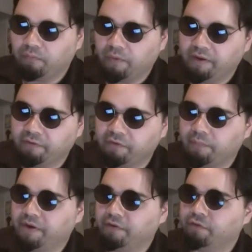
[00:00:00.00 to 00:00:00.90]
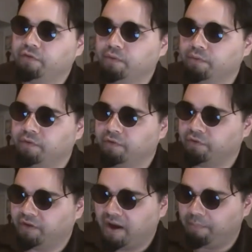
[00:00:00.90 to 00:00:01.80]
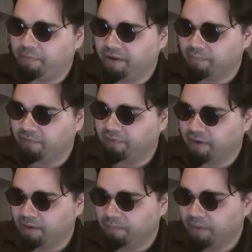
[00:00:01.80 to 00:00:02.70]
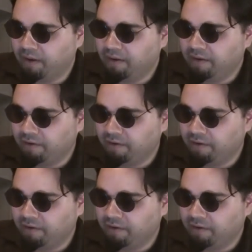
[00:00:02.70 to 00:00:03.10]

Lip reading: when somebody sues to stop them from